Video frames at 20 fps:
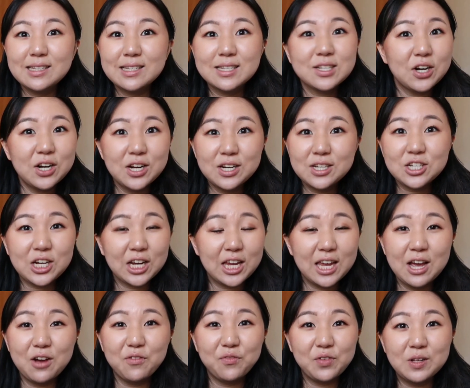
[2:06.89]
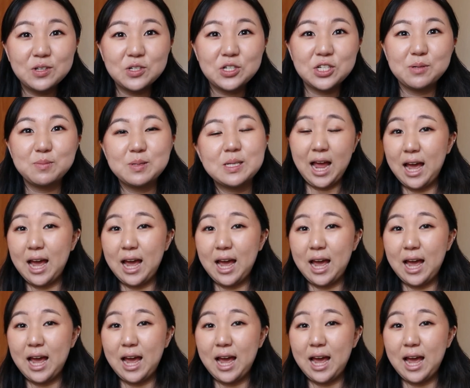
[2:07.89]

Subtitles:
started checking out fellowships.